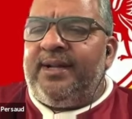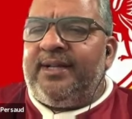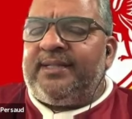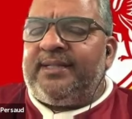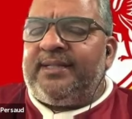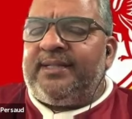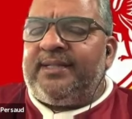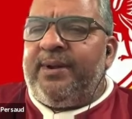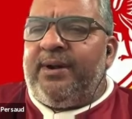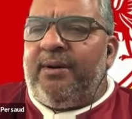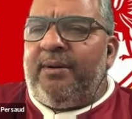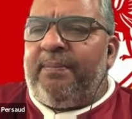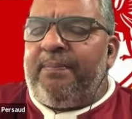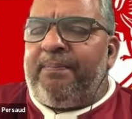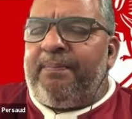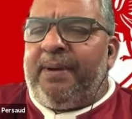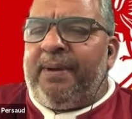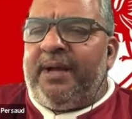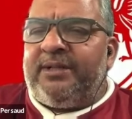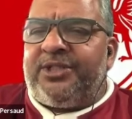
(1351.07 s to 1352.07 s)
as though he got
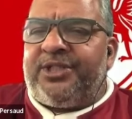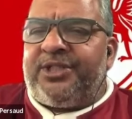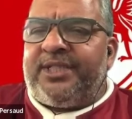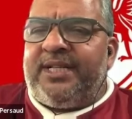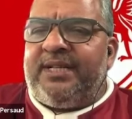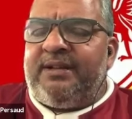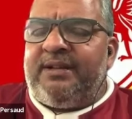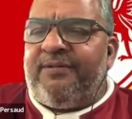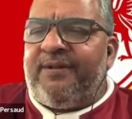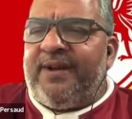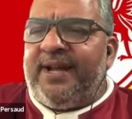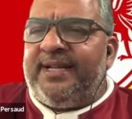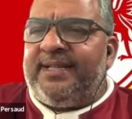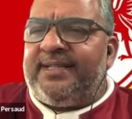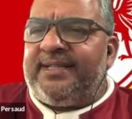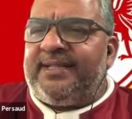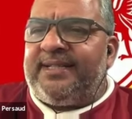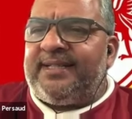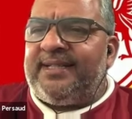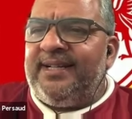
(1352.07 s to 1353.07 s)
punched in the
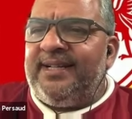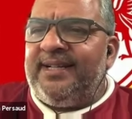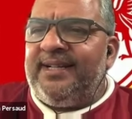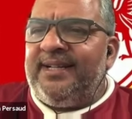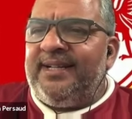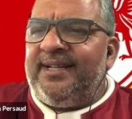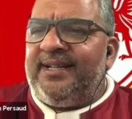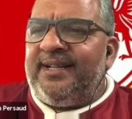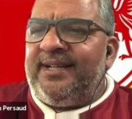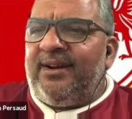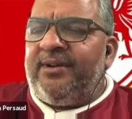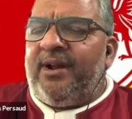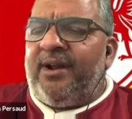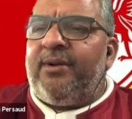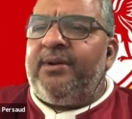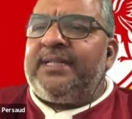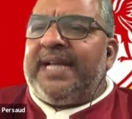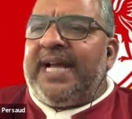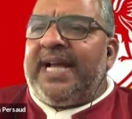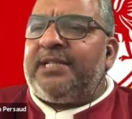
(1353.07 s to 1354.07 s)
face? Yeah.
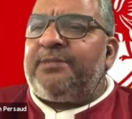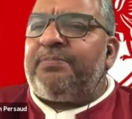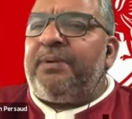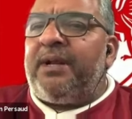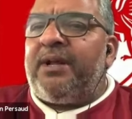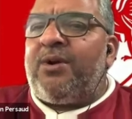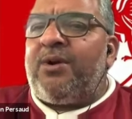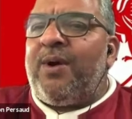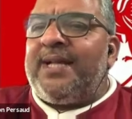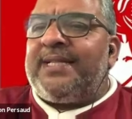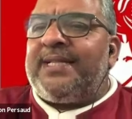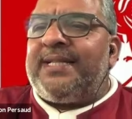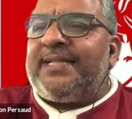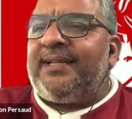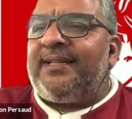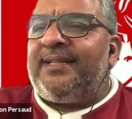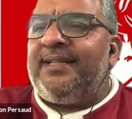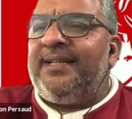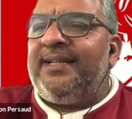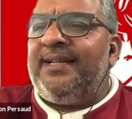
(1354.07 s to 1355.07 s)
No, it was
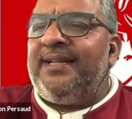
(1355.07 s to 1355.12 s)
Aspilicueta